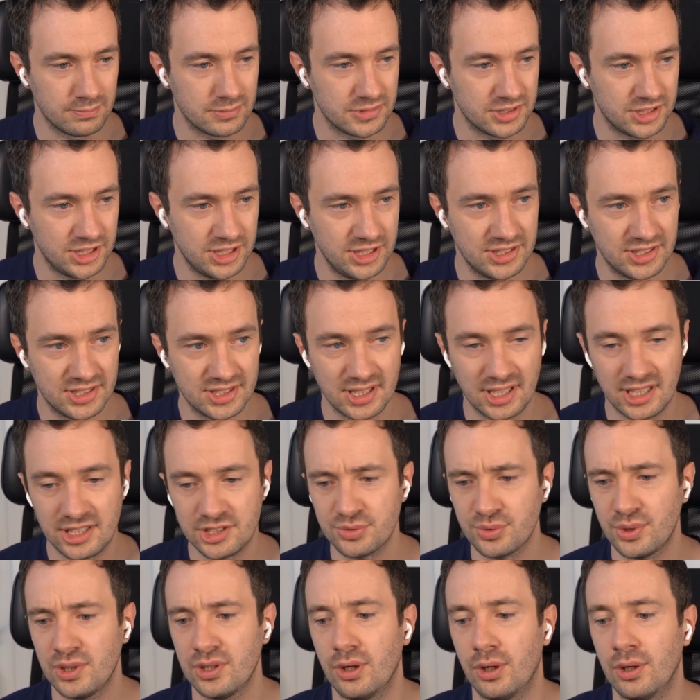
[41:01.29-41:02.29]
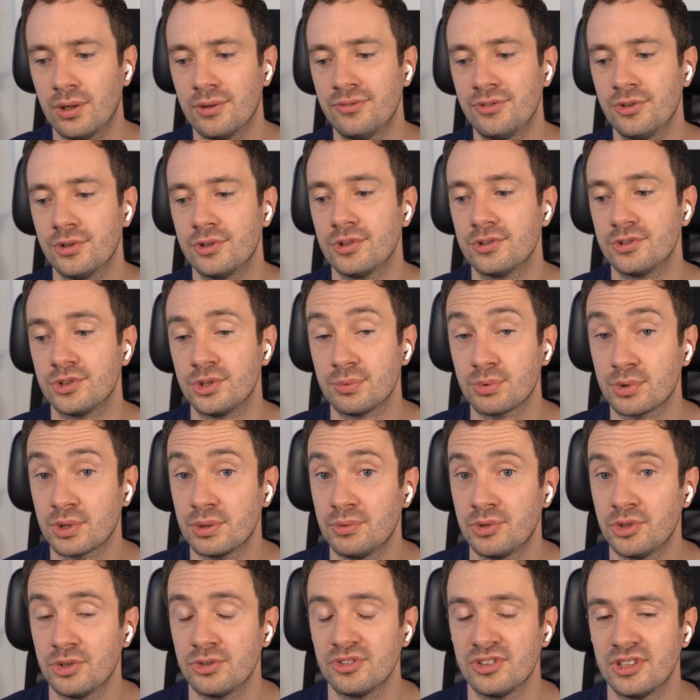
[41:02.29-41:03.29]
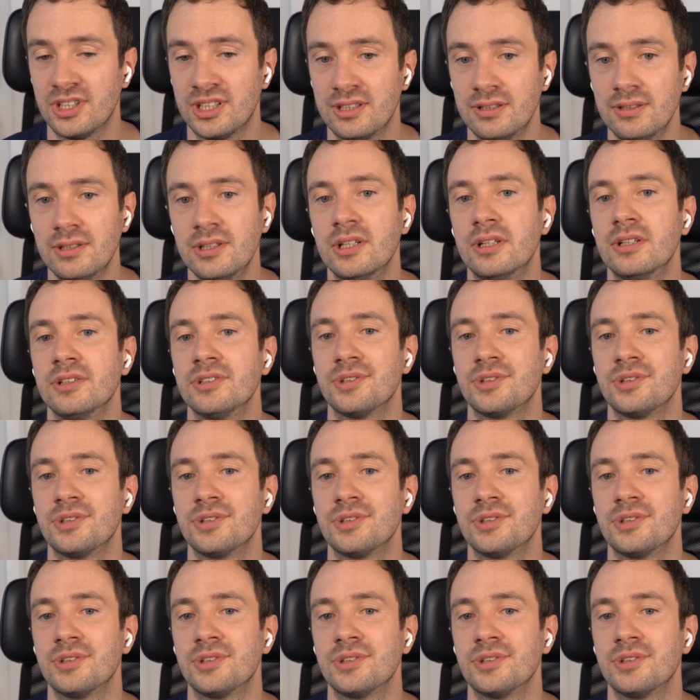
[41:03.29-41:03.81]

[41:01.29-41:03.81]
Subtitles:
These as well offer subscriptions now.